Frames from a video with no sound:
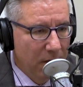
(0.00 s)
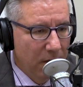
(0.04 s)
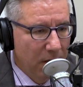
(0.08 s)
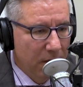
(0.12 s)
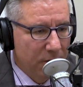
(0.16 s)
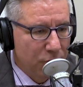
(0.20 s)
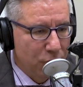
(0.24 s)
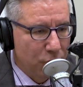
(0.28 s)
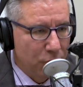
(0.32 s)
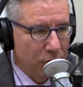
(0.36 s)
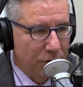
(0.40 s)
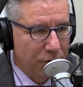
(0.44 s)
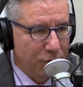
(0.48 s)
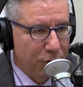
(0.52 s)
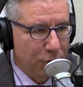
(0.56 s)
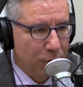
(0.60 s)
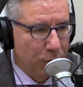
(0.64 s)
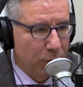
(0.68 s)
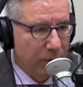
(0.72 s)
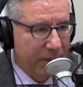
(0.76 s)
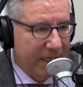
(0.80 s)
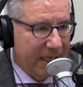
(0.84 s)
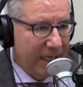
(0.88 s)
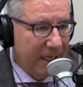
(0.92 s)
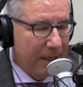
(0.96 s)
Should
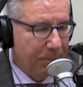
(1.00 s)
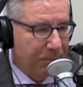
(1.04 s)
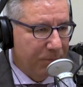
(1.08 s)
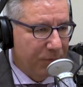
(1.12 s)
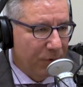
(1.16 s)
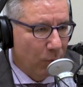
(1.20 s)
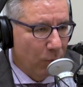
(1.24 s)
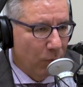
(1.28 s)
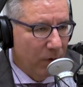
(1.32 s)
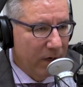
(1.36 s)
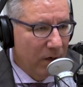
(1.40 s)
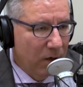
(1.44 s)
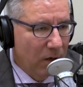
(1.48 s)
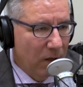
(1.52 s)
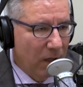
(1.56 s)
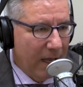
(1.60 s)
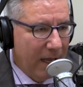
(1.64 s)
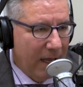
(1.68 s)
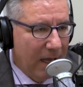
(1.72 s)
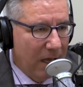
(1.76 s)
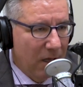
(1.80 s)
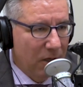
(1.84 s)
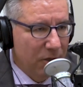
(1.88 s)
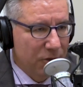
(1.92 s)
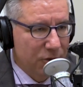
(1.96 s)
you keep the rental
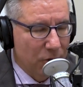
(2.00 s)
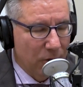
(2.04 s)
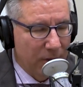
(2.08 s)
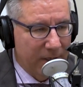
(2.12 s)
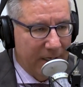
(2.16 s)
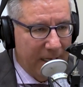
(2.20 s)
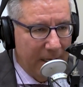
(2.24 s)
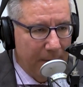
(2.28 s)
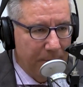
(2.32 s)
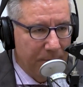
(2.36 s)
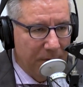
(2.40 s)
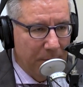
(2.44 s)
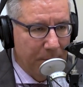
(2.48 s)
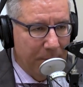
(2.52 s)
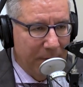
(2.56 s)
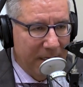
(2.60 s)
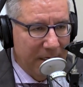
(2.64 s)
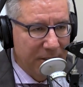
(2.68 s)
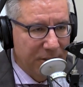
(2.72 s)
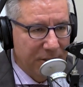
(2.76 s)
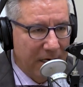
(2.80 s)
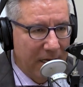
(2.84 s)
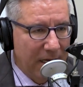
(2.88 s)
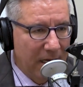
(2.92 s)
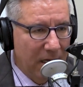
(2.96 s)
house or keep the
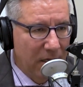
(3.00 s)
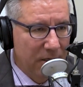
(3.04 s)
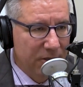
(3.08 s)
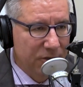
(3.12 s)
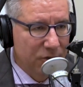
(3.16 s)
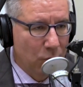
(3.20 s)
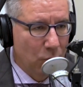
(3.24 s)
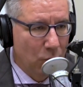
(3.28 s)
beach house?